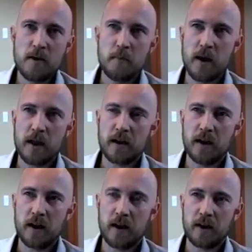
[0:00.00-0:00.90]
But
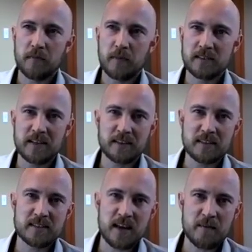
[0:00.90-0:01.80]
it's not the
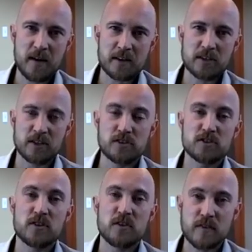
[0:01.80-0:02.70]
same as
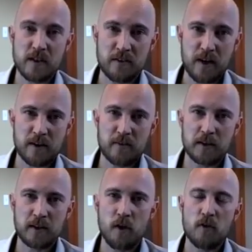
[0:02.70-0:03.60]
conserving your equity.